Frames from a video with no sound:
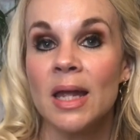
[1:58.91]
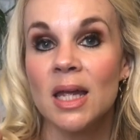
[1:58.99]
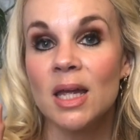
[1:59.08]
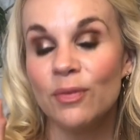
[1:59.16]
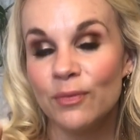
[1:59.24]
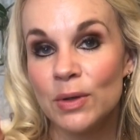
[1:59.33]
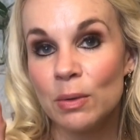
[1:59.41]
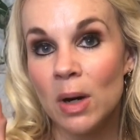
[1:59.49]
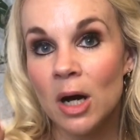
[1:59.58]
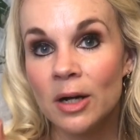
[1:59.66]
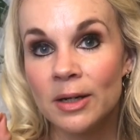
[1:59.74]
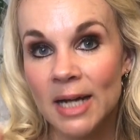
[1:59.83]
If you
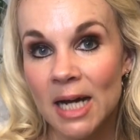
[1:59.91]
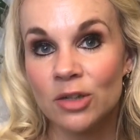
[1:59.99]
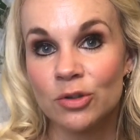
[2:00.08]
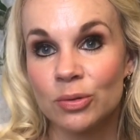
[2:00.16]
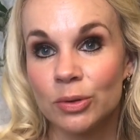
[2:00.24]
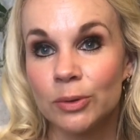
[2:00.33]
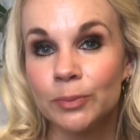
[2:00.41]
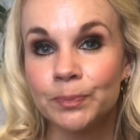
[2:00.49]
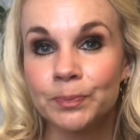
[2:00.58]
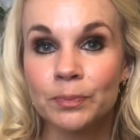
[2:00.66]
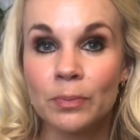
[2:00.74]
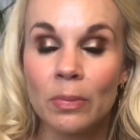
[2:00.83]
are natural,
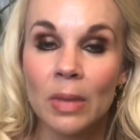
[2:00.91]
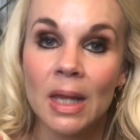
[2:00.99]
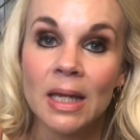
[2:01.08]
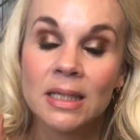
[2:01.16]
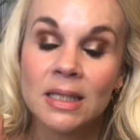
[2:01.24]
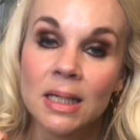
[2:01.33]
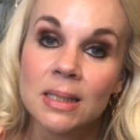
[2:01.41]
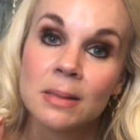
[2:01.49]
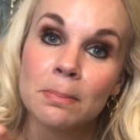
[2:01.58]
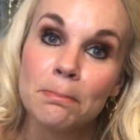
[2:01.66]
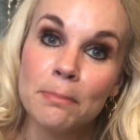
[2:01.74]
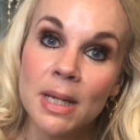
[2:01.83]
it
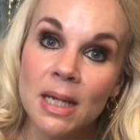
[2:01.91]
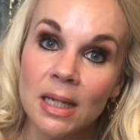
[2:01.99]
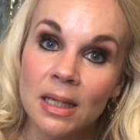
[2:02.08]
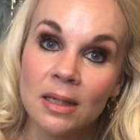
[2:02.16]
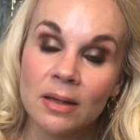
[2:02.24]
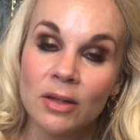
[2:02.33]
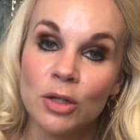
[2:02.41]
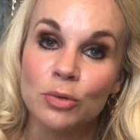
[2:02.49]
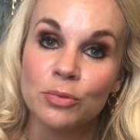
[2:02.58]
doesn't mean that you